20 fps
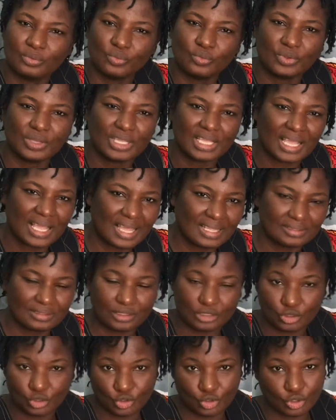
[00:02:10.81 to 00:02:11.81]
we cut
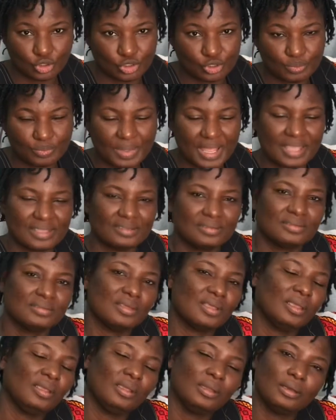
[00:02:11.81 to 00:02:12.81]
it short by
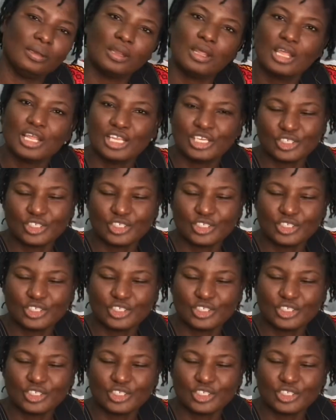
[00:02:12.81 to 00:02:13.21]
saying